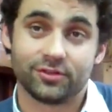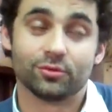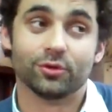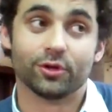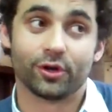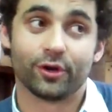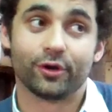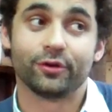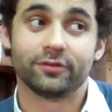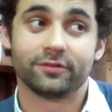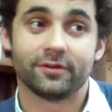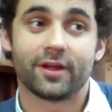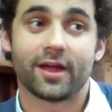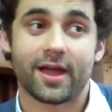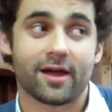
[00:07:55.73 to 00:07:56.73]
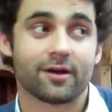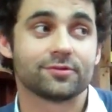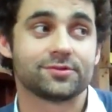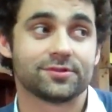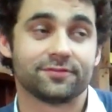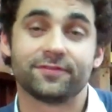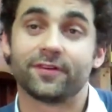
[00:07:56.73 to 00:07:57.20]
You learn
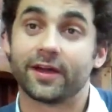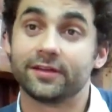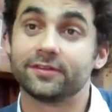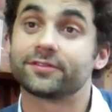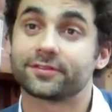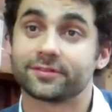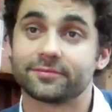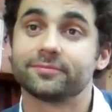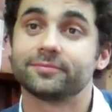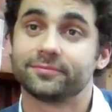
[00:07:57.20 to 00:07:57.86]
how to fight.